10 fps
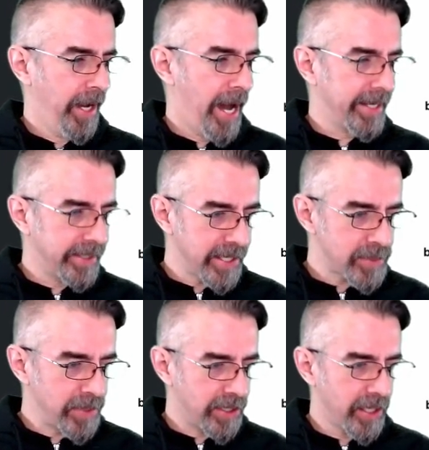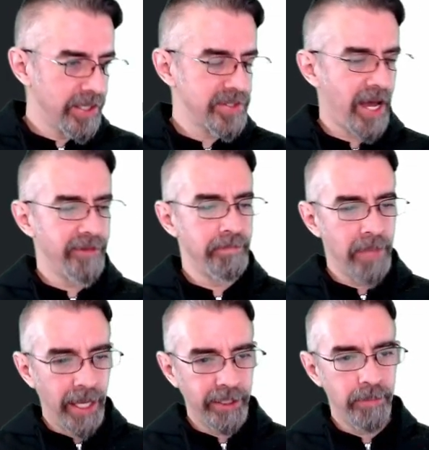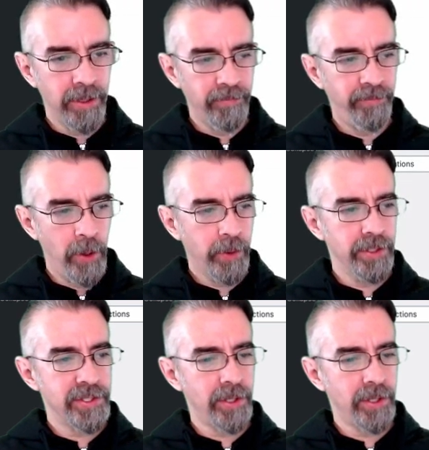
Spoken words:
I guess because I've mainly been focused